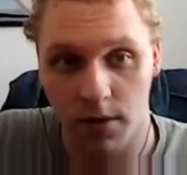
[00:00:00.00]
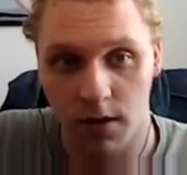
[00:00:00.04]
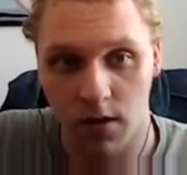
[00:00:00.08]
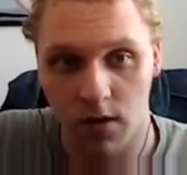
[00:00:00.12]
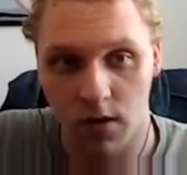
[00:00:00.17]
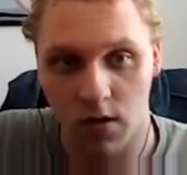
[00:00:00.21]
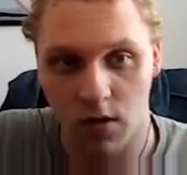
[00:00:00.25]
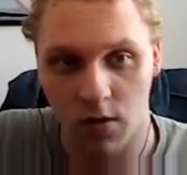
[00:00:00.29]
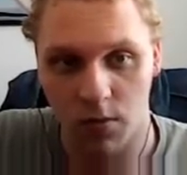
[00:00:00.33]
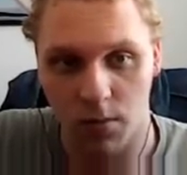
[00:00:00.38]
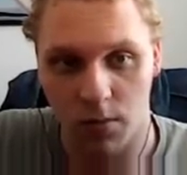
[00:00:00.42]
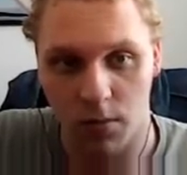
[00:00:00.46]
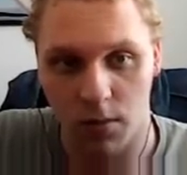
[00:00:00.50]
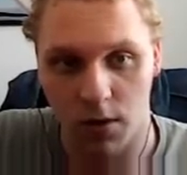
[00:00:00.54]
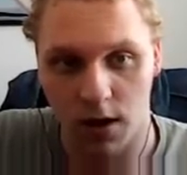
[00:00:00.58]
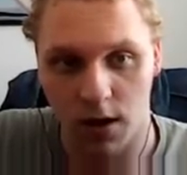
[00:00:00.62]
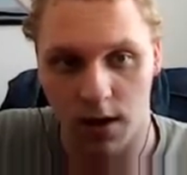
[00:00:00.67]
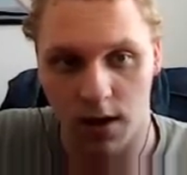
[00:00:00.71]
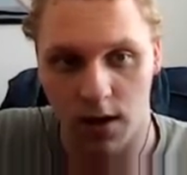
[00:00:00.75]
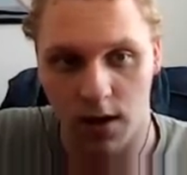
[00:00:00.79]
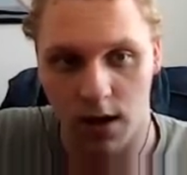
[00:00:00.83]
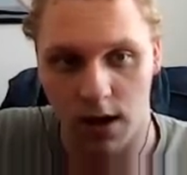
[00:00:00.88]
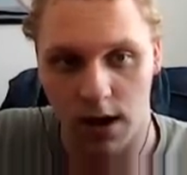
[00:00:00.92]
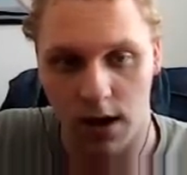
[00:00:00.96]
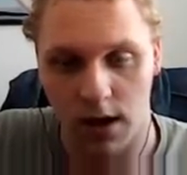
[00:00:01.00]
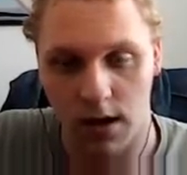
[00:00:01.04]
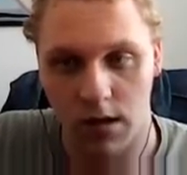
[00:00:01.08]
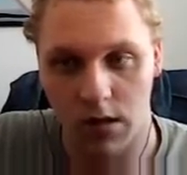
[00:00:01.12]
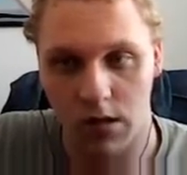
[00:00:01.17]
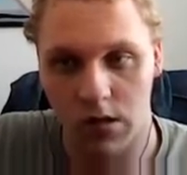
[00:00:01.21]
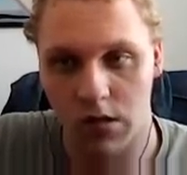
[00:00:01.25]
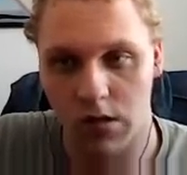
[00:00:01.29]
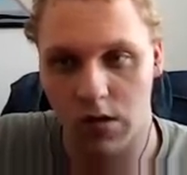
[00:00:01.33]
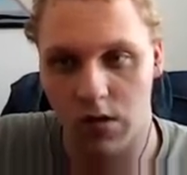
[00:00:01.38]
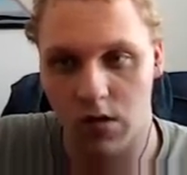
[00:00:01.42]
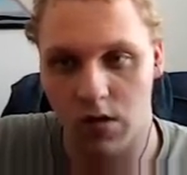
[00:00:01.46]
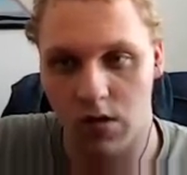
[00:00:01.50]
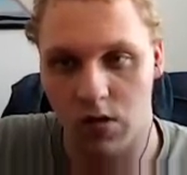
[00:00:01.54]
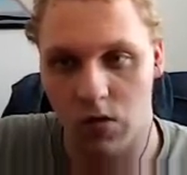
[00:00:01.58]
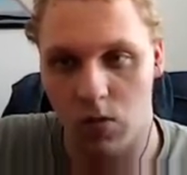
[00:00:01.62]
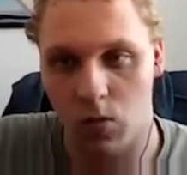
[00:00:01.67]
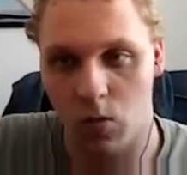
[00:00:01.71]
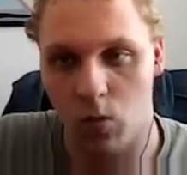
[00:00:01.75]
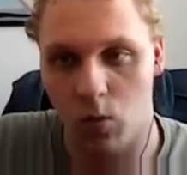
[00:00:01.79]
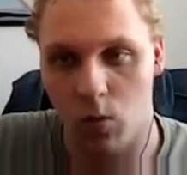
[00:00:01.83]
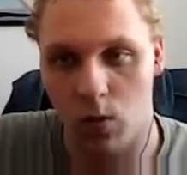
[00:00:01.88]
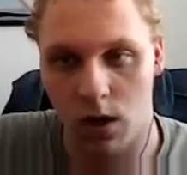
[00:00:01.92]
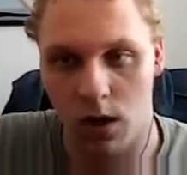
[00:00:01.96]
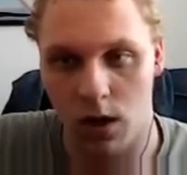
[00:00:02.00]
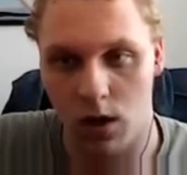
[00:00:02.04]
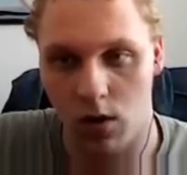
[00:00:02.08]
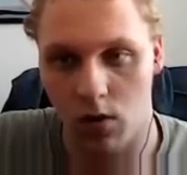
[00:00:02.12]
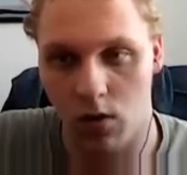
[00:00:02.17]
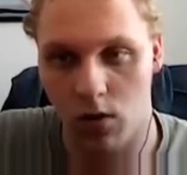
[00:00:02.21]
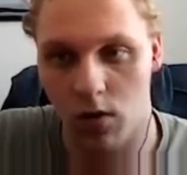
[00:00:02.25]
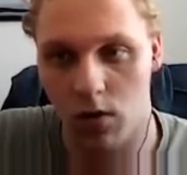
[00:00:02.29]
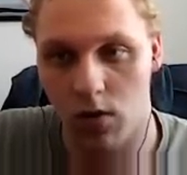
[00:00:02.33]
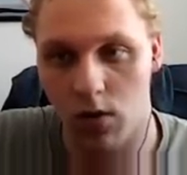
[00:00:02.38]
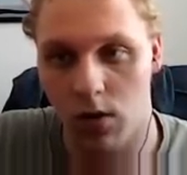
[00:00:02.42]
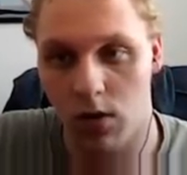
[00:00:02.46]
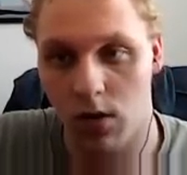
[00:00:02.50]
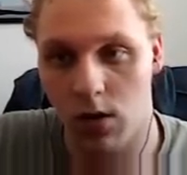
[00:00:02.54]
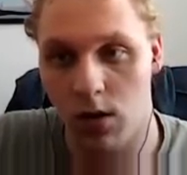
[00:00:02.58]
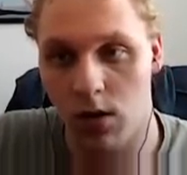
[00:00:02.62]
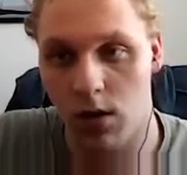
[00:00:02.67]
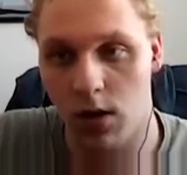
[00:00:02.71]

this as my class, because why not?